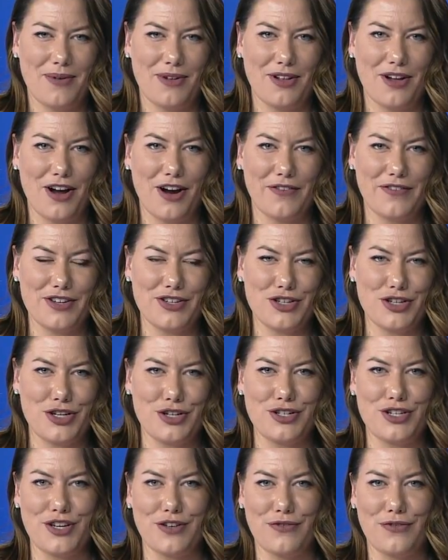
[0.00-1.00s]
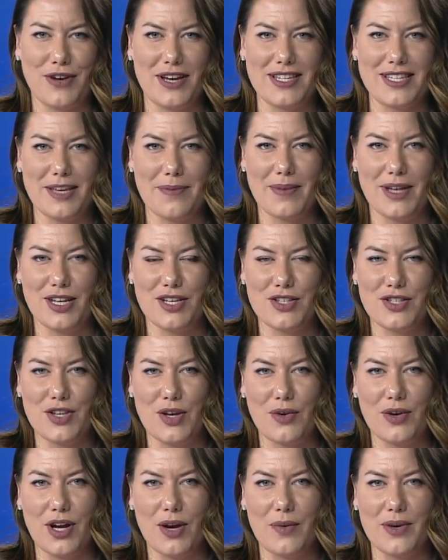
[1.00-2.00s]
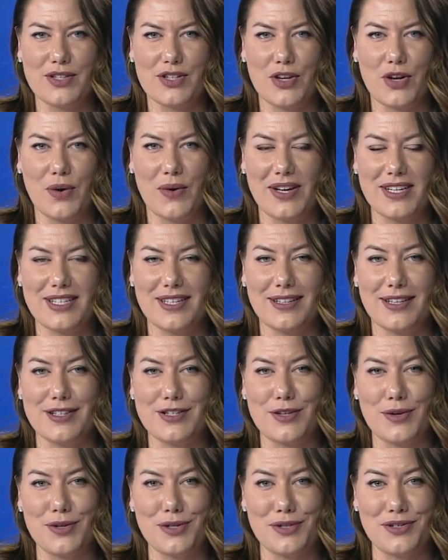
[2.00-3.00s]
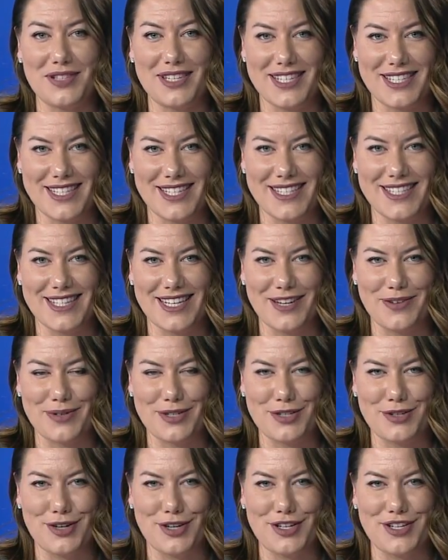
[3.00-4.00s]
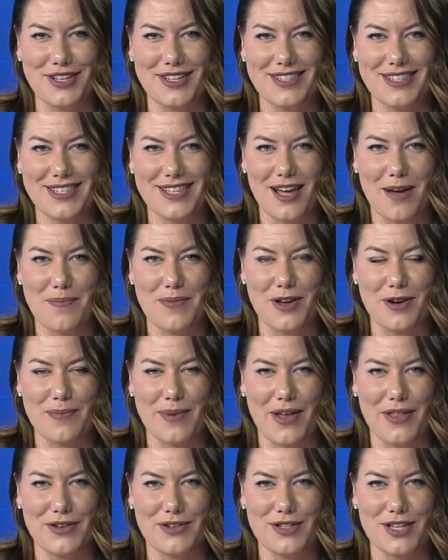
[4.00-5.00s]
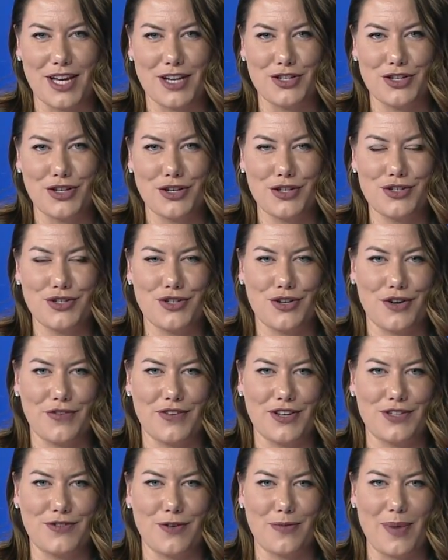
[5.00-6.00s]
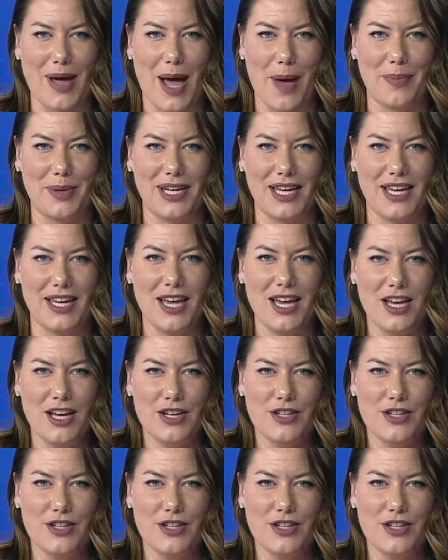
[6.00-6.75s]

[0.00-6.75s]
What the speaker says: Well, Harvest Church in Frazee, Minnesota wasn't going to let social distancing restrictions stop their Mother's Day church service from happening.